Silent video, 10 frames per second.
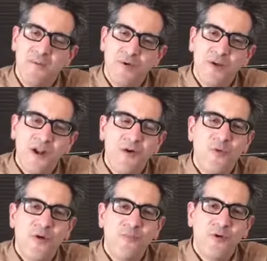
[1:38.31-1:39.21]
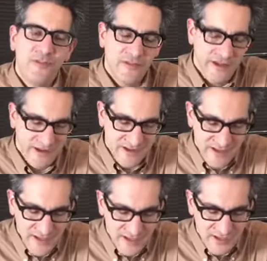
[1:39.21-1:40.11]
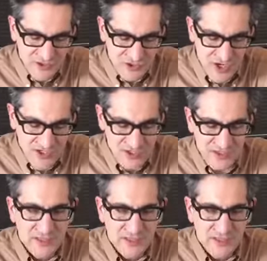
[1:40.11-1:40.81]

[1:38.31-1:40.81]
Point out one more thing, construction.